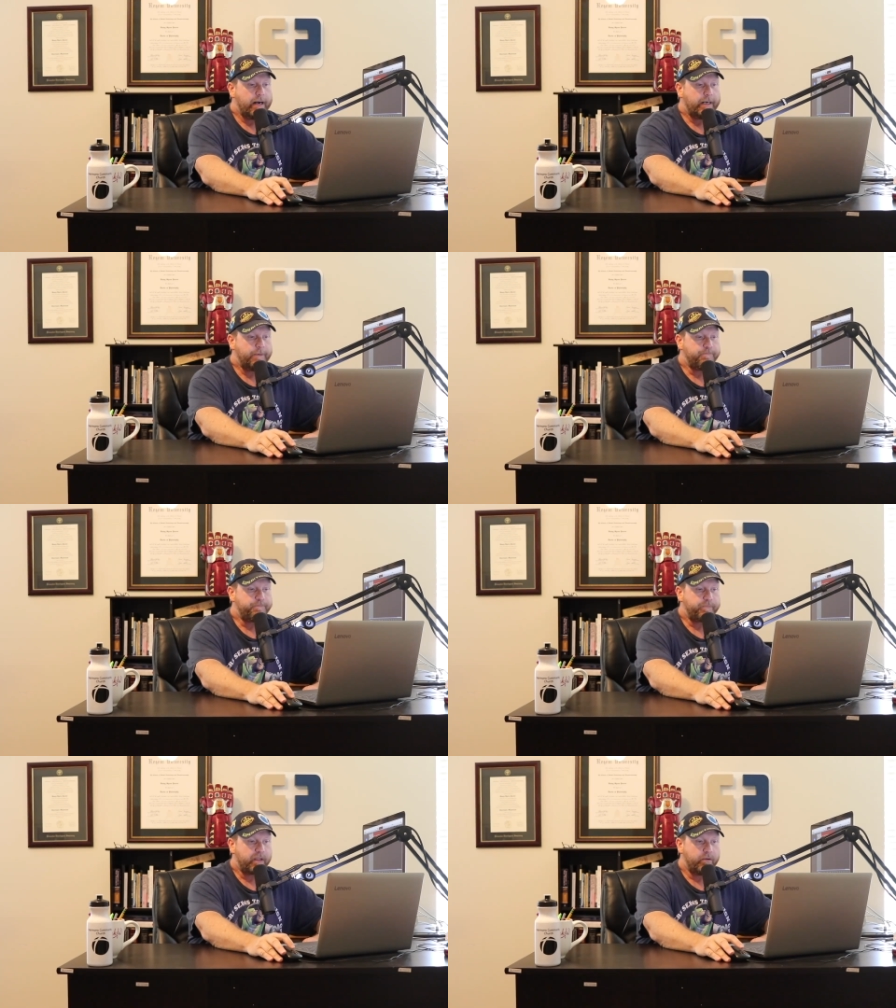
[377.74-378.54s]

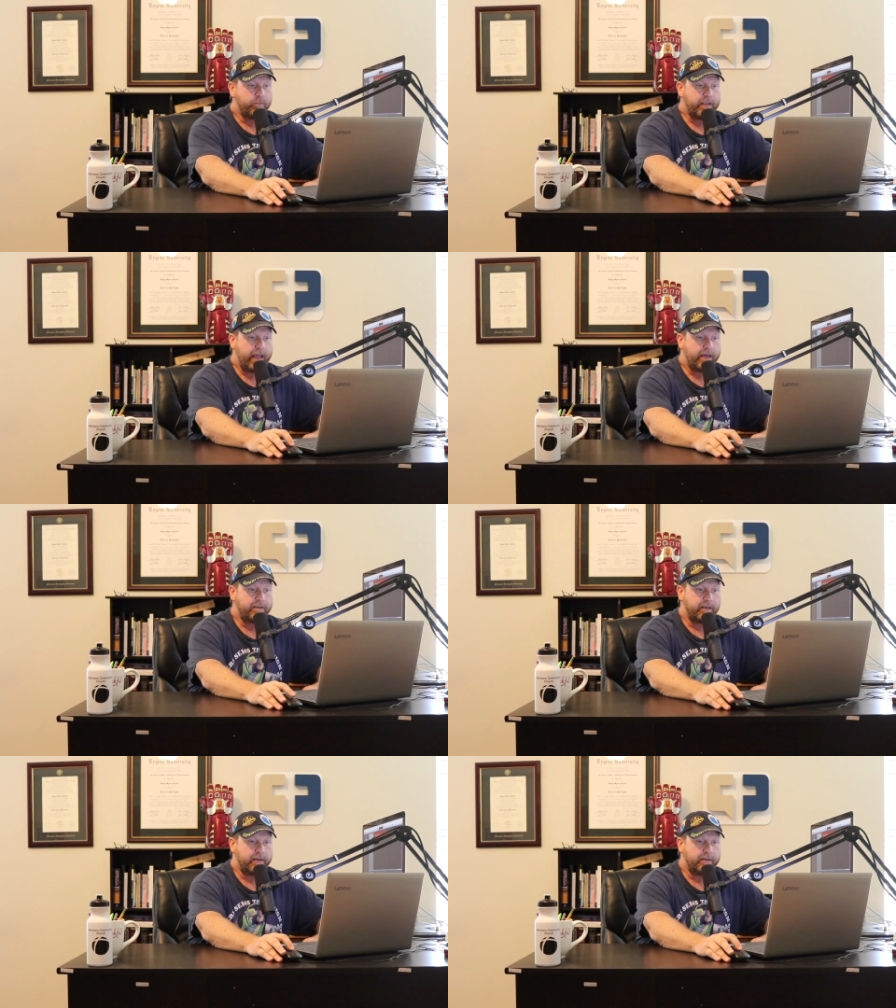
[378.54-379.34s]
Um, we
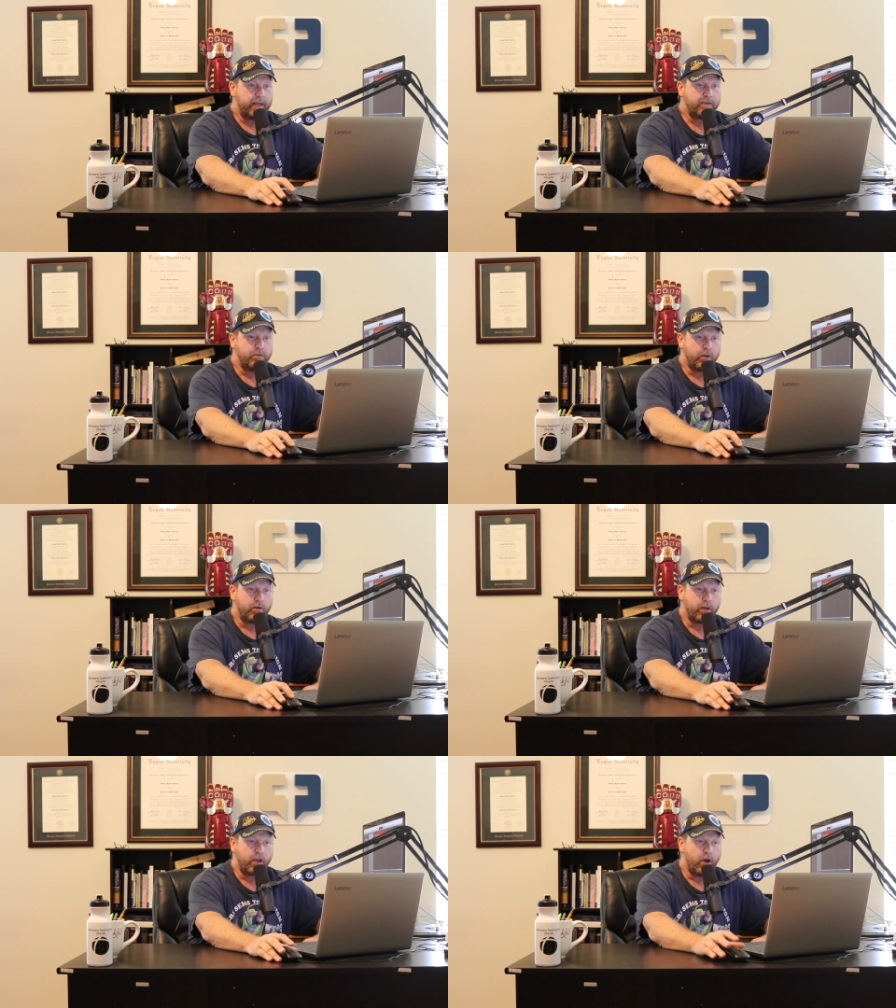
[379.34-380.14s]
had uh, not too
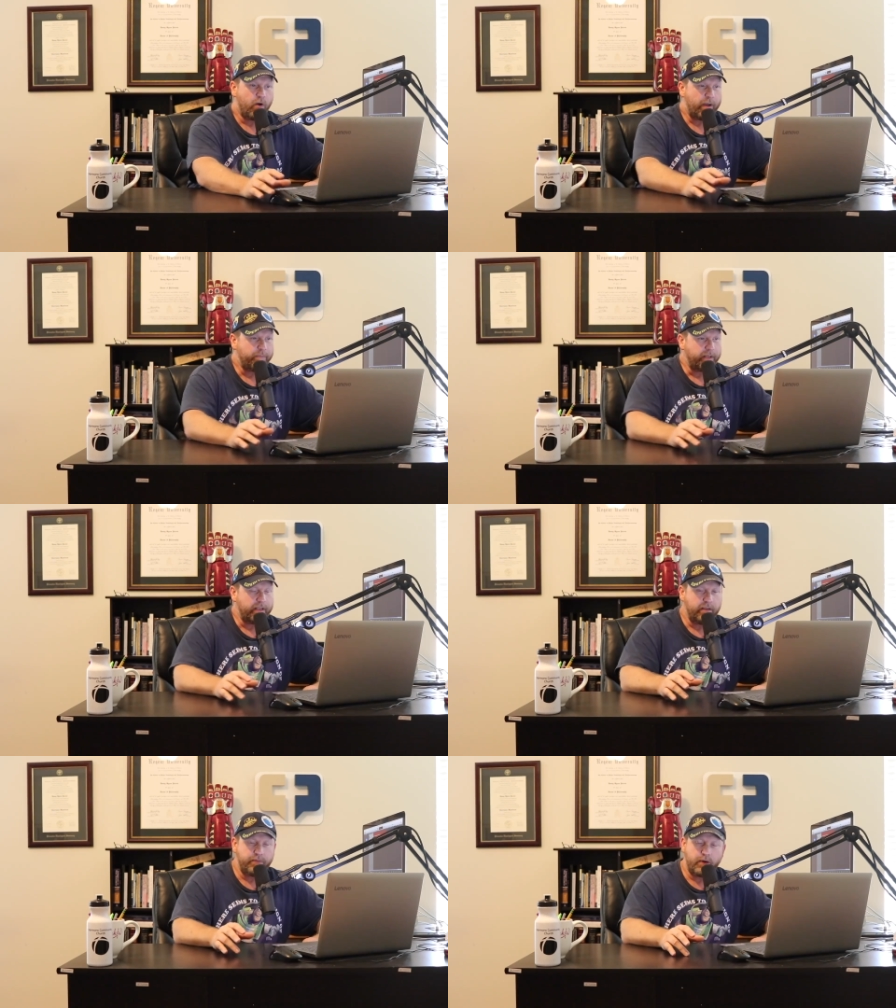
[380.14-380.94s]
long ago, I
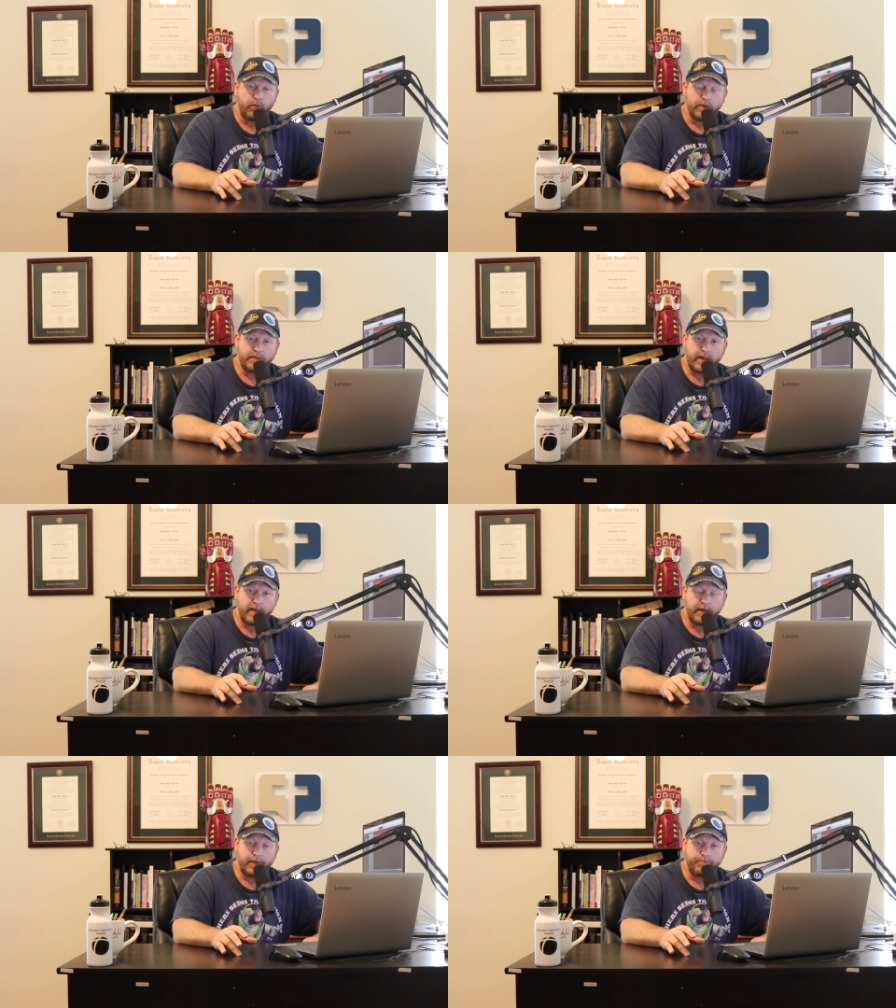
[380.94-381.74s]
believe, there was
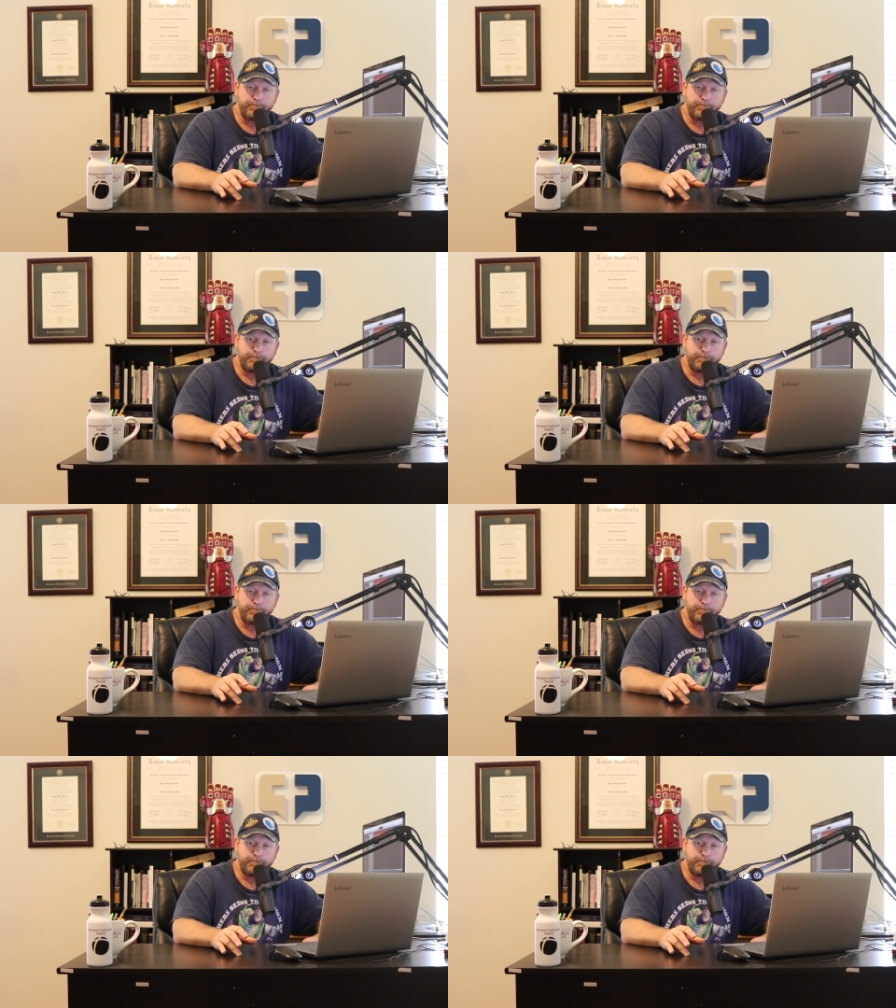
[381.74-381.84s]
a